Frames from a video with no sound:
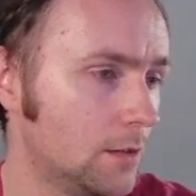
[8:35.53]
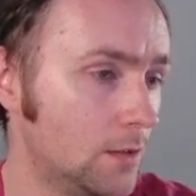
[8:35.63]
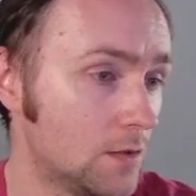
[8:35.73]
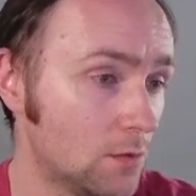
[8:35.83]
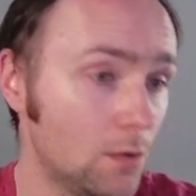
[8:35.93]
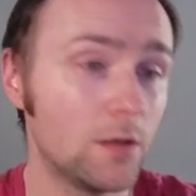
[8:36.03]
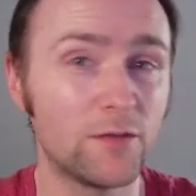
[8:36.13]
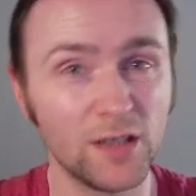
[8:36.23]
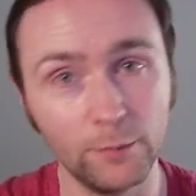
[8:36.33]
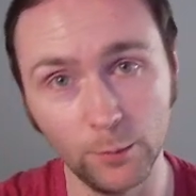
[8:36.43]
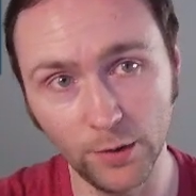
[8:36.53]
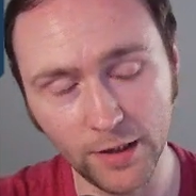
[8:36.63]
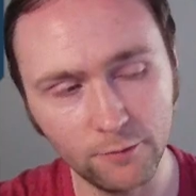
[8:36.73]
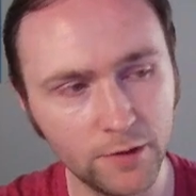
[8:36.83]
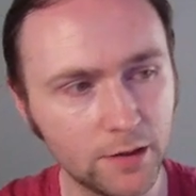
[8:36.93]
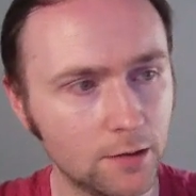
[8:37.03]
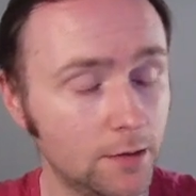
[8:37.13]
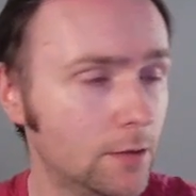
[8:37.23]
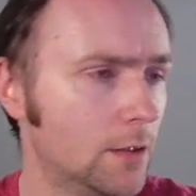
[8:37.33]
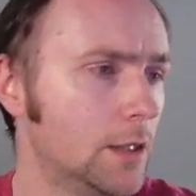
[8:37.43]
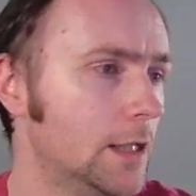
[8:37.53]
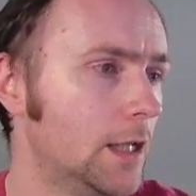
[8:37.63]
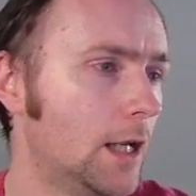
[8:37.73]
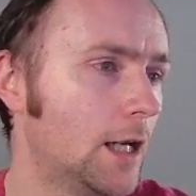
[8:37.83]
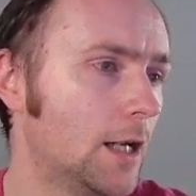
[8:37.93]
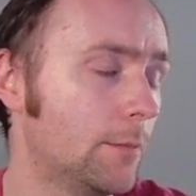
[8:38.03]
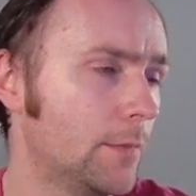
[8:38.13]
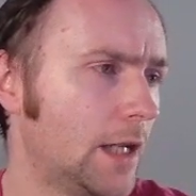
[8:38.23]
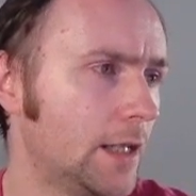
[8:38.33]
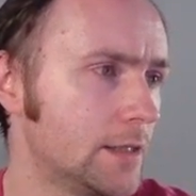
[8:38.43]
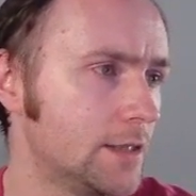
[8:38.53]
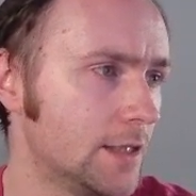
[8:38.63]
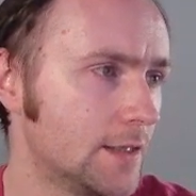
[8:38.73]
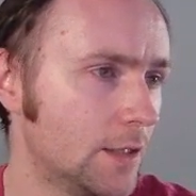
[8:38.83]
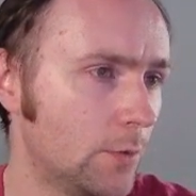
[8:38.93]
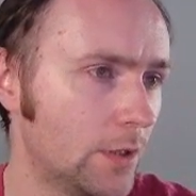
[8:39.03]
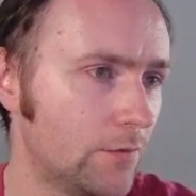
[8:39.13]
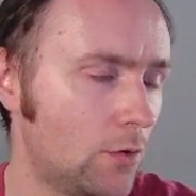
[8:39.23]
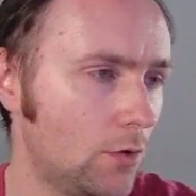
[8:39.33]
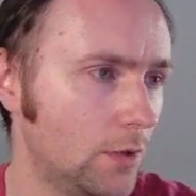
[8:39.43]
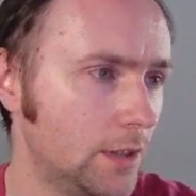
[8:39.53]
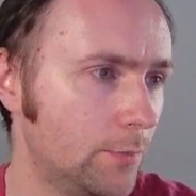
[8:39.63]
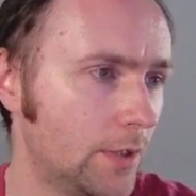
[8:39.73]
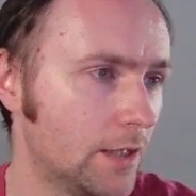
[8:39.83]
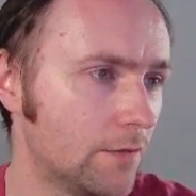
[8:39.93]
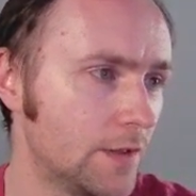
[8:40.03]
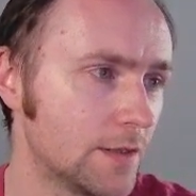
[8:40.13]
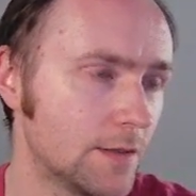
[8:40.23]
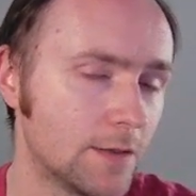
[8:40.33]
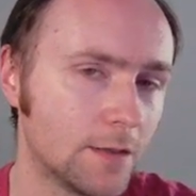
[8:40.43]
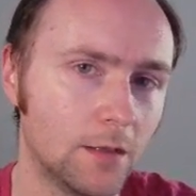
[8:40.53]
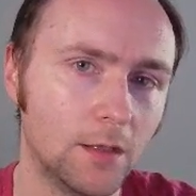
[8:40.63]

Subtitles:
installed. Obviously I've been playing it recently, and as you can see we have all the player faces